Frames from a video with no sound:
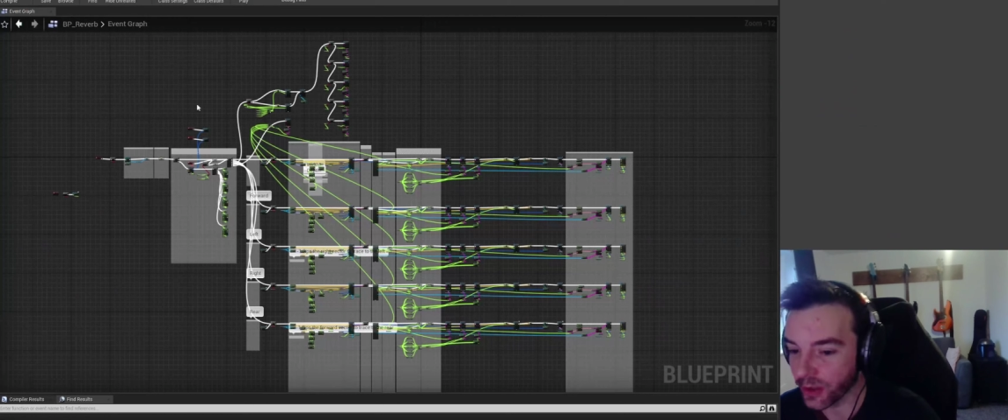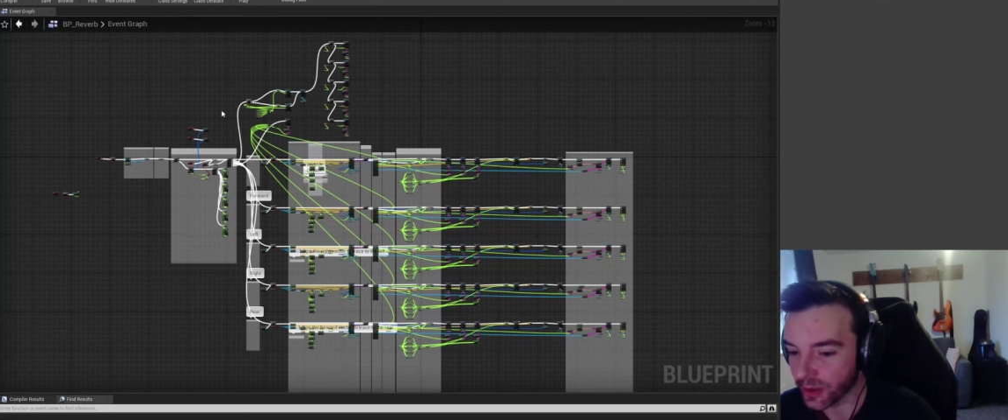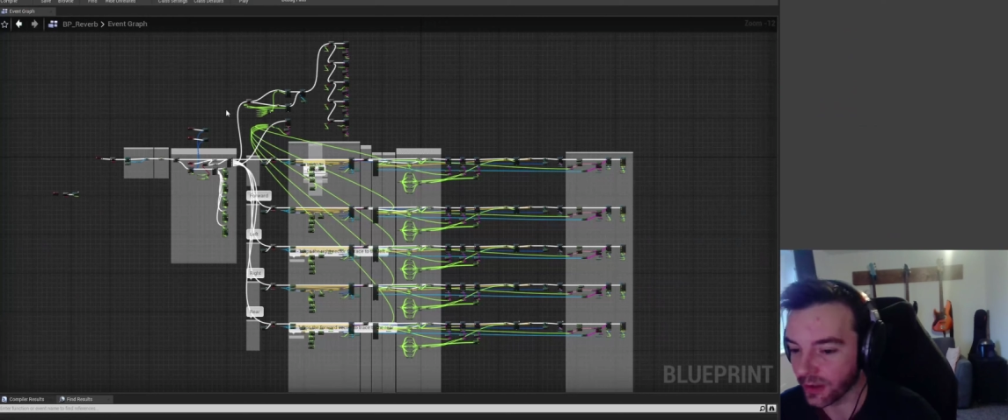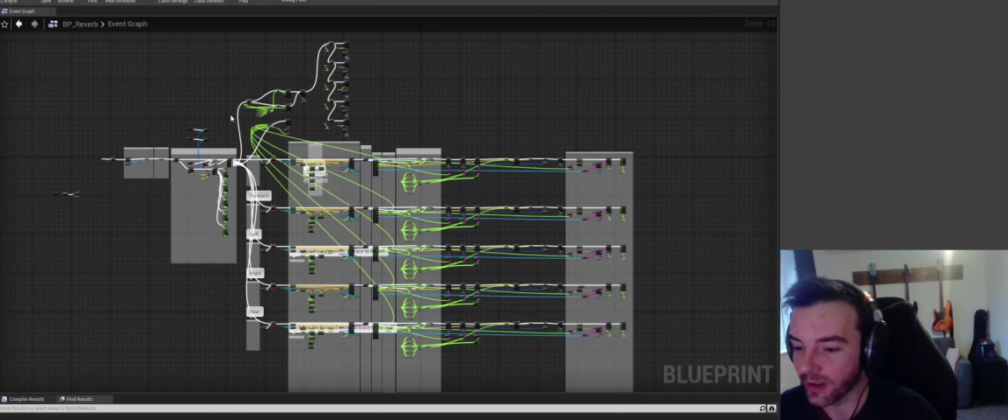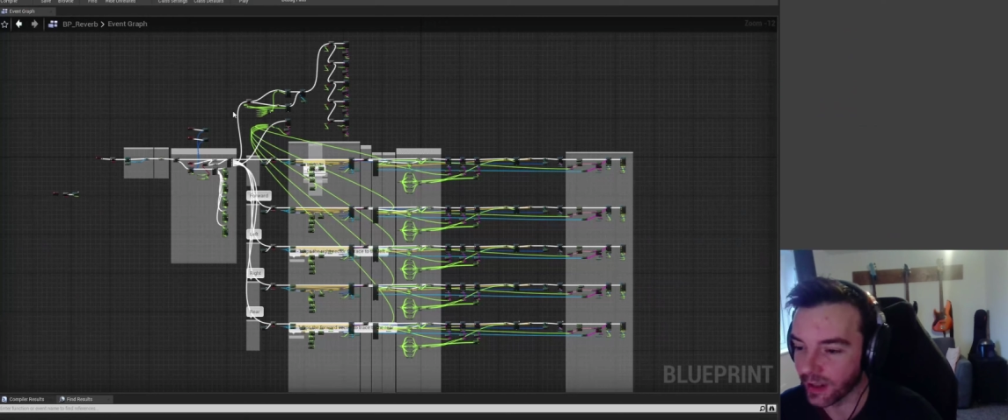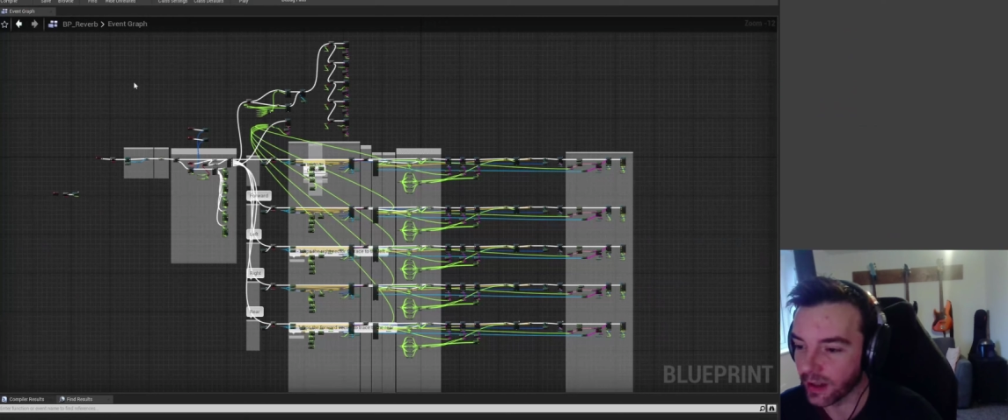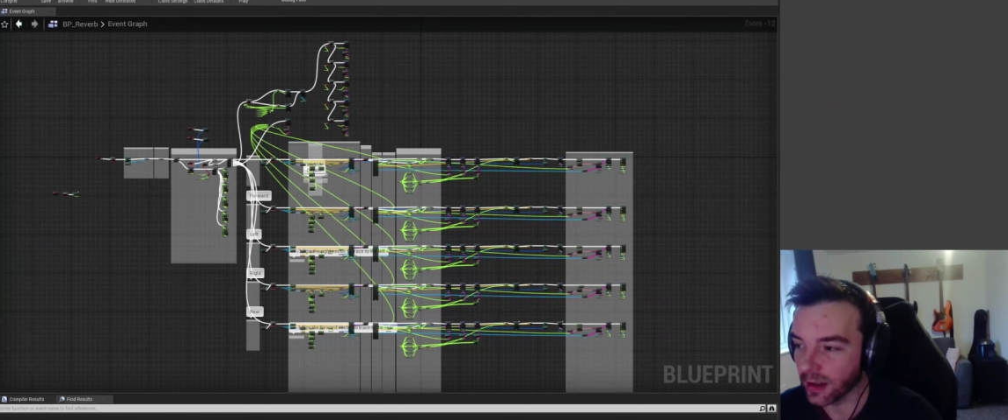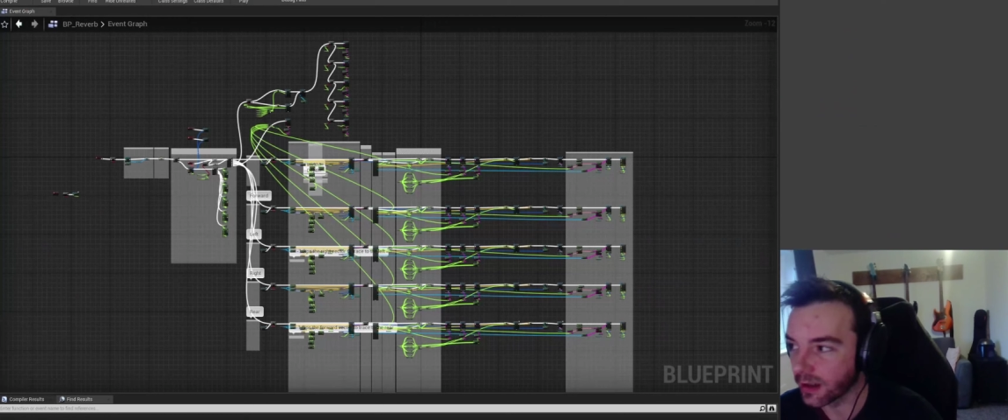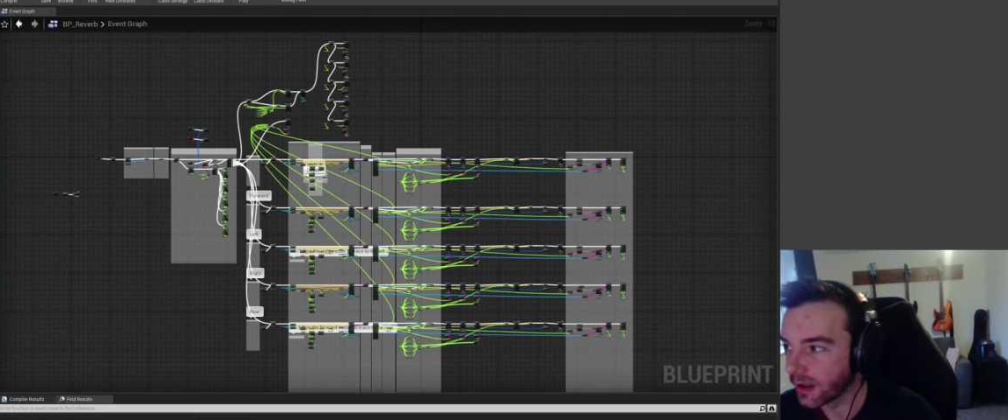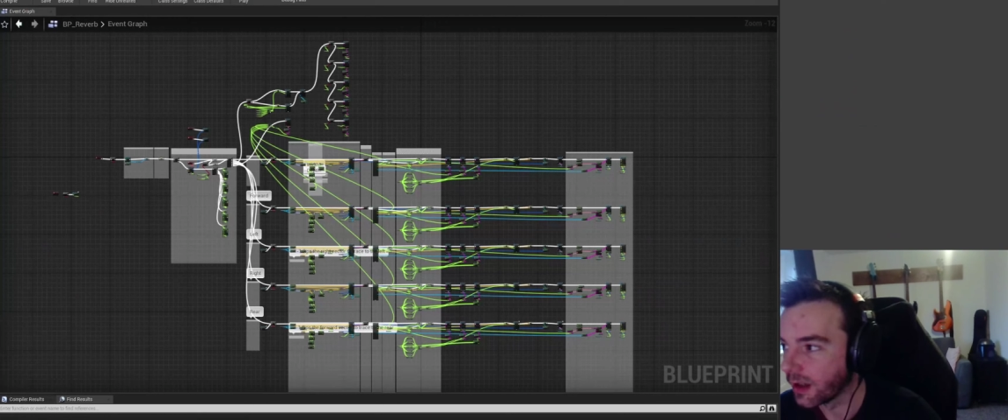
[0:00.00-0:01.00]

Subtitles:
used to look like,